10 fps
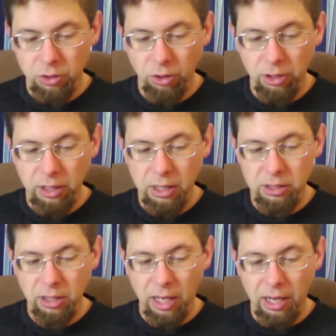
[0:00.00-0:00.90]
turning
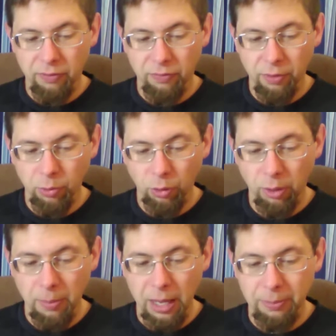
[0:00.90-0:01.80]
aside from your
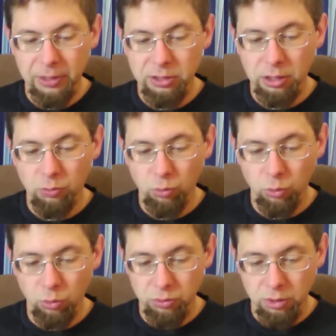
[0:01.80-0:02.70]
commandments and
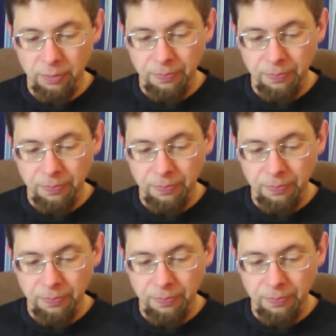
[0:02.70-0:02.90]
rules.